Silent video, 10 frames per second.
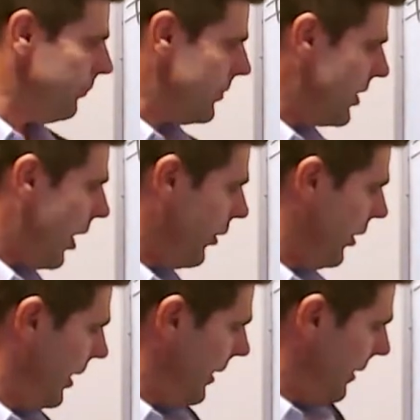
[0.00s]
So
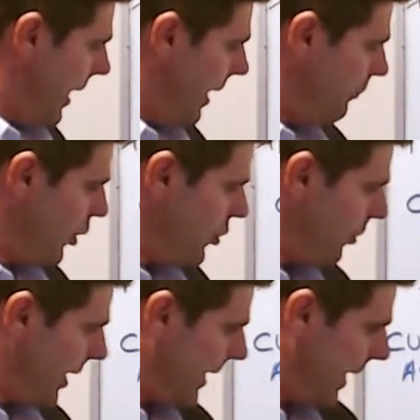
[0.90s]

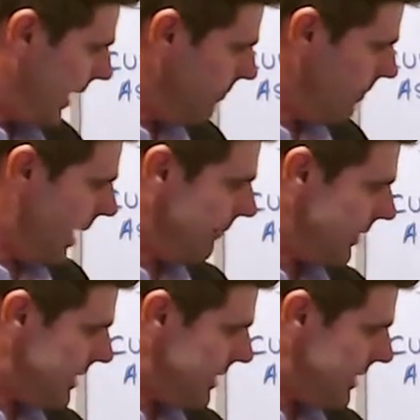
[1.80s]
neutrally geared after